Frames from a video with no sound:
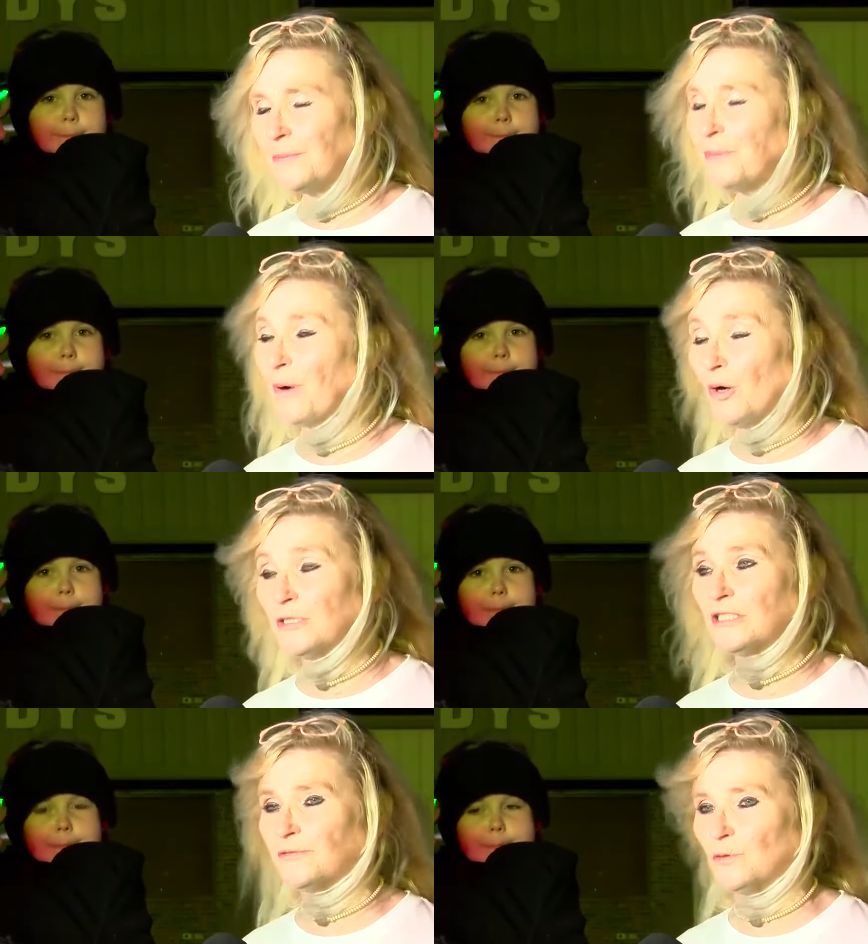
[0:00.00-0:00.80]
Speaker 1: to be
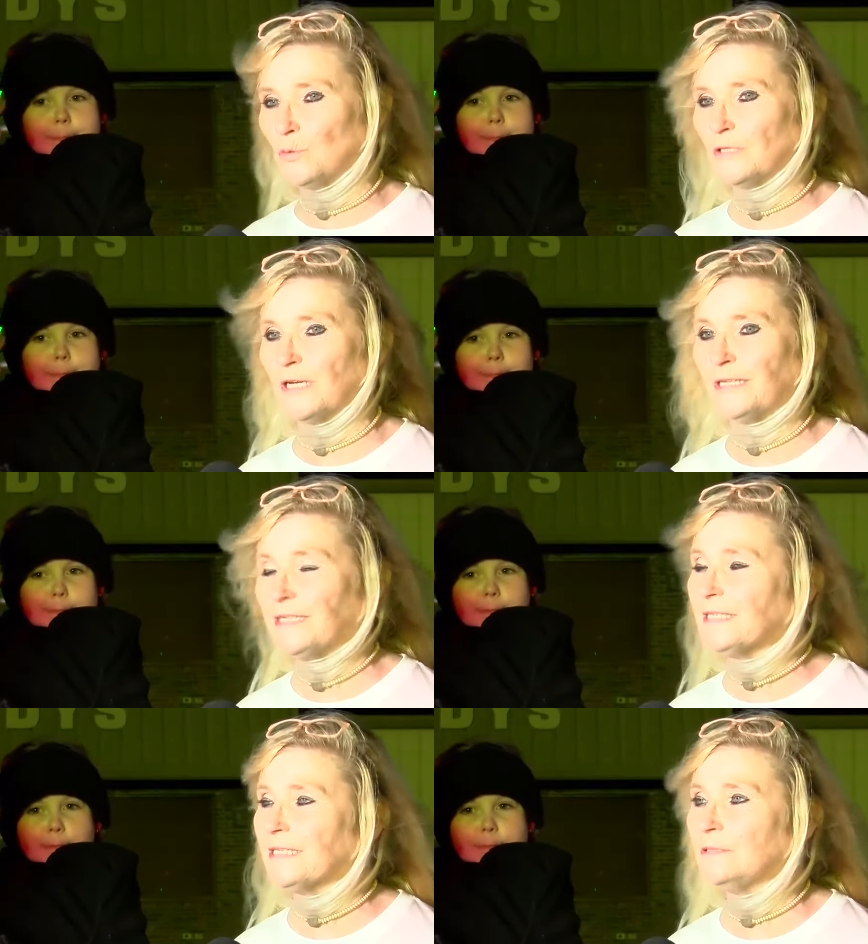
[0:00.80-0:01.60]
punished for what they
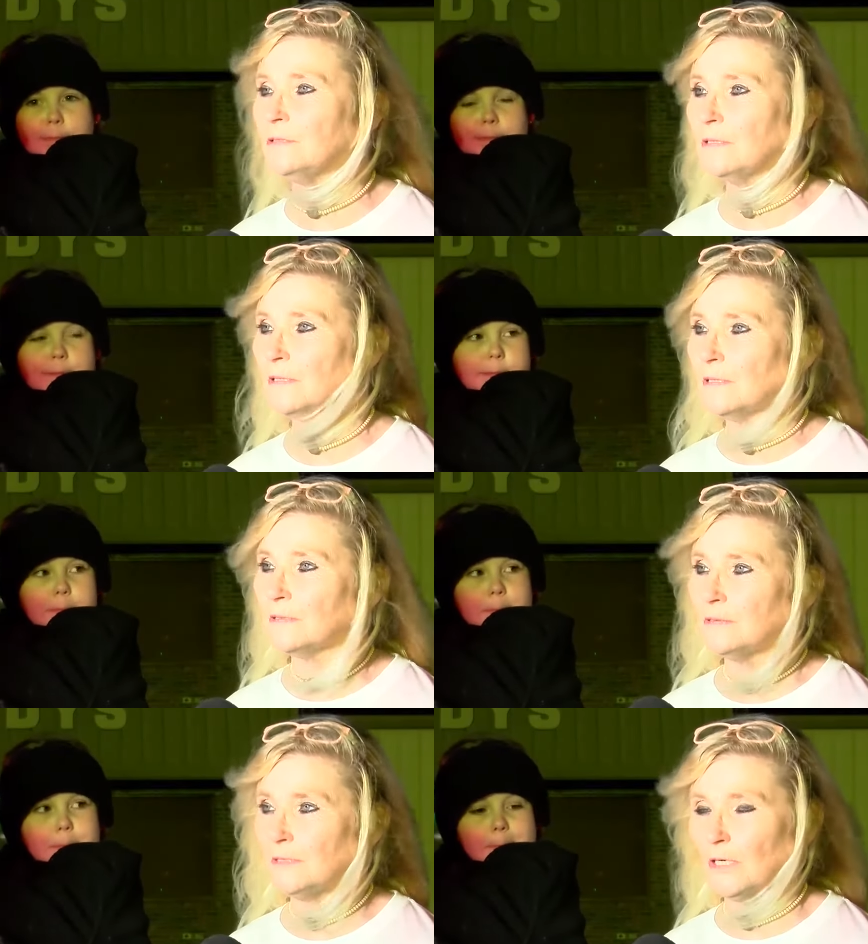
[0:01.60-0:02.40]
did.
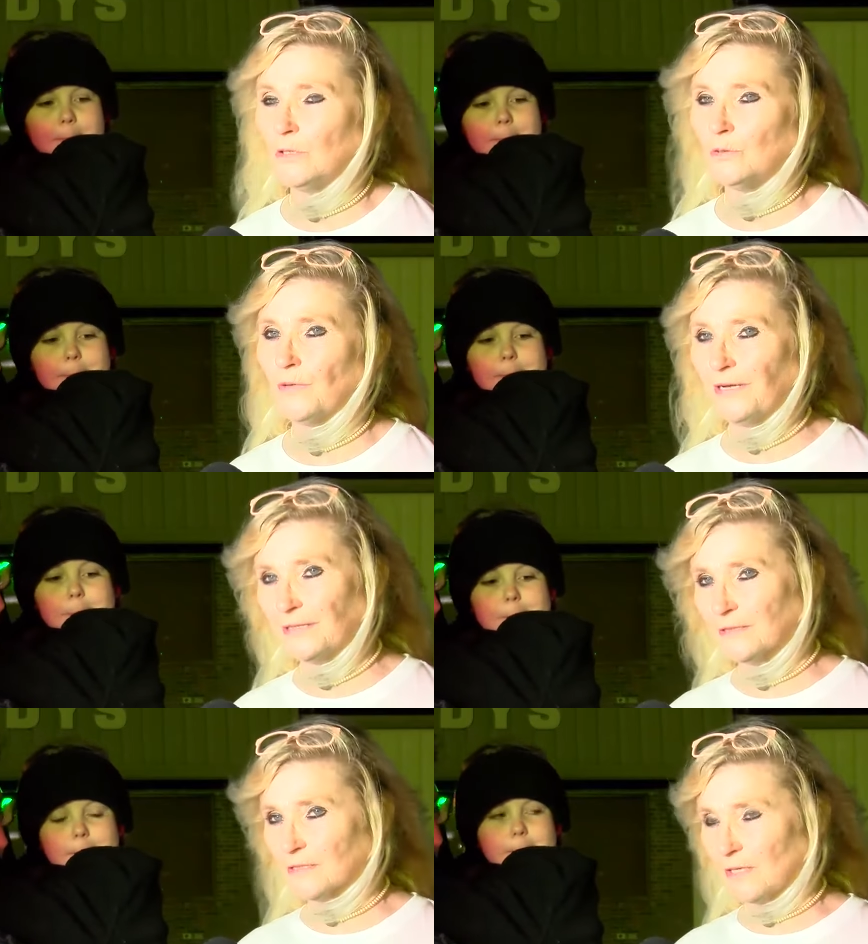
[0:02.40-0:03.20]
You know, they
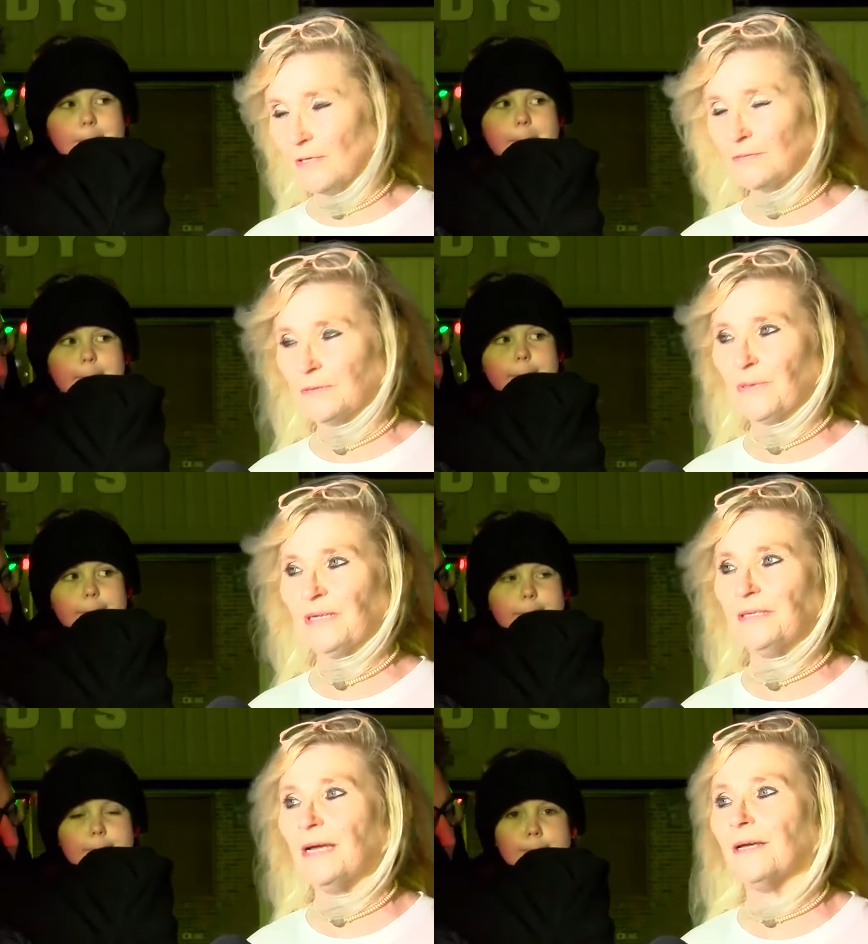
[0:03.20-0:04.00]
didn't deserve to
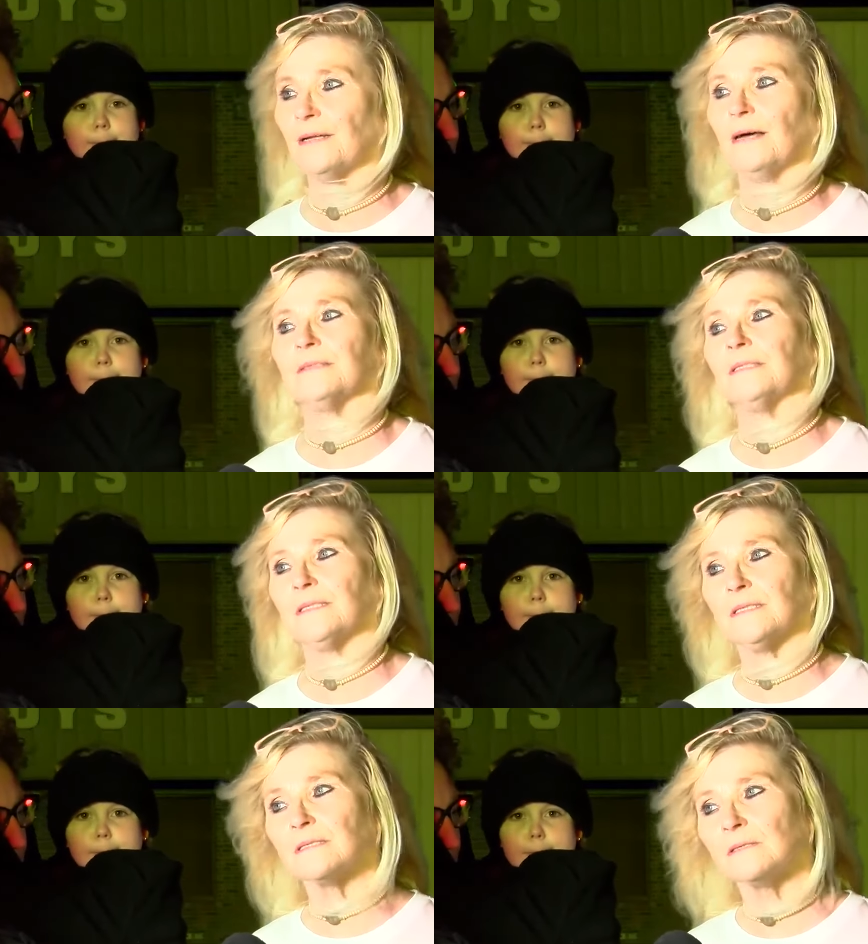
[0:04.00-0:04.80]
be dead like
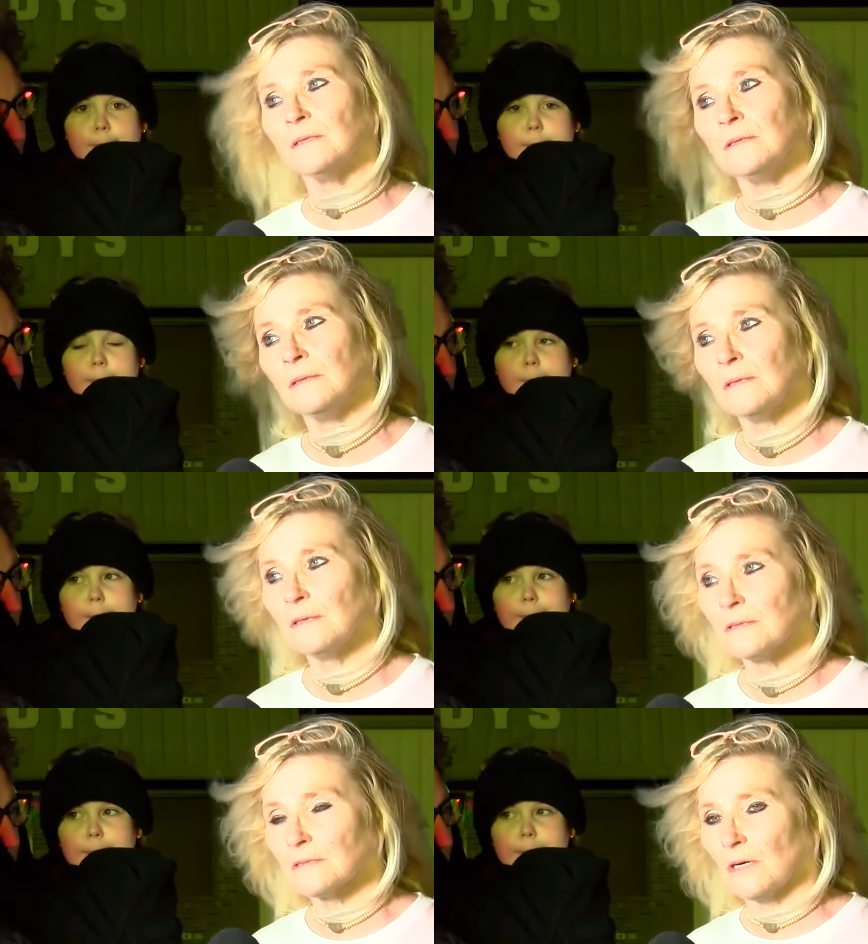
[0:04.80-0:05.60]
this.
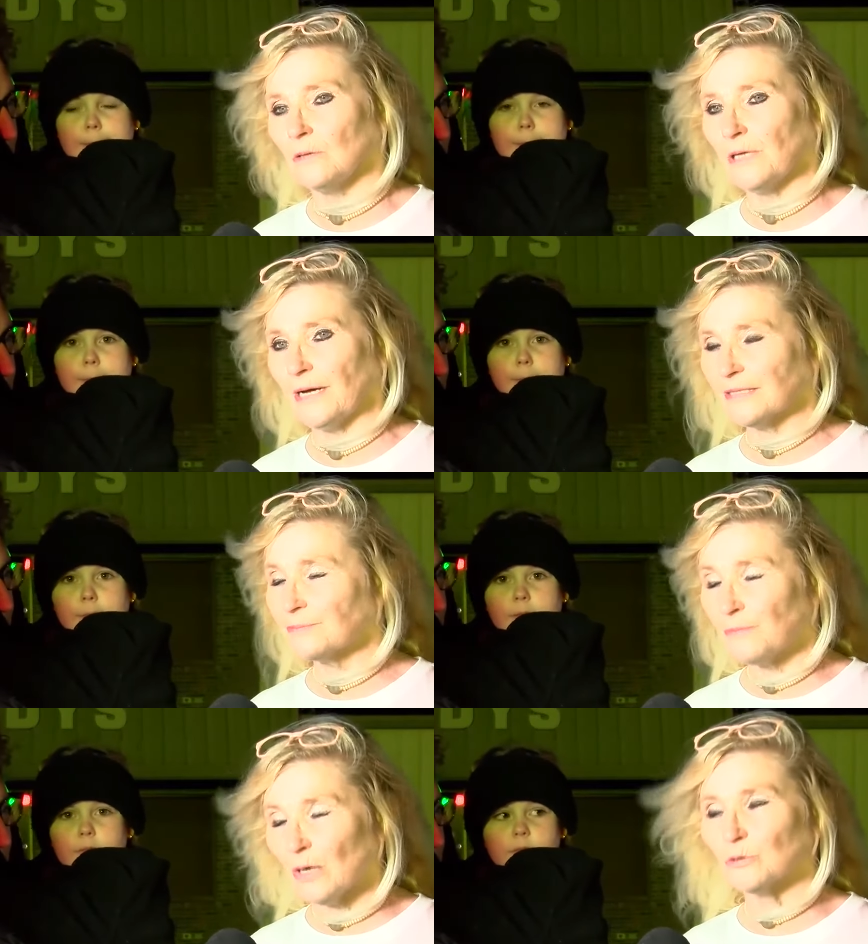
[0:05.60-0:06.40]
So, yeah,
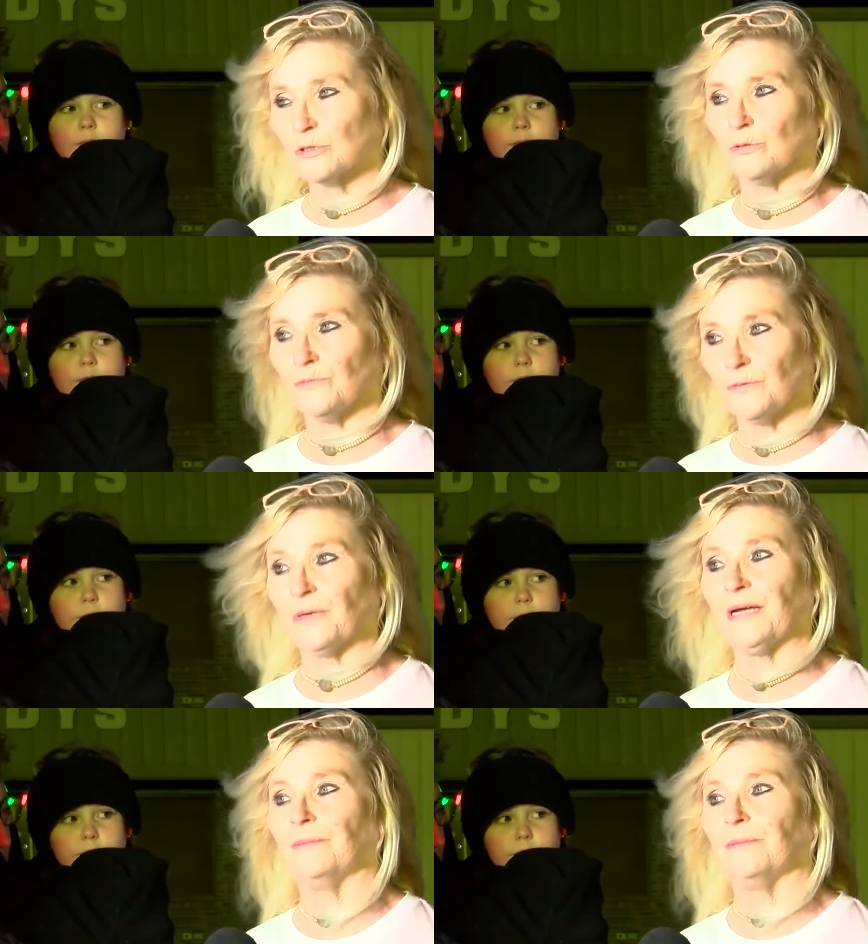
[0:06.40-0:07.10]
it's emotional for me,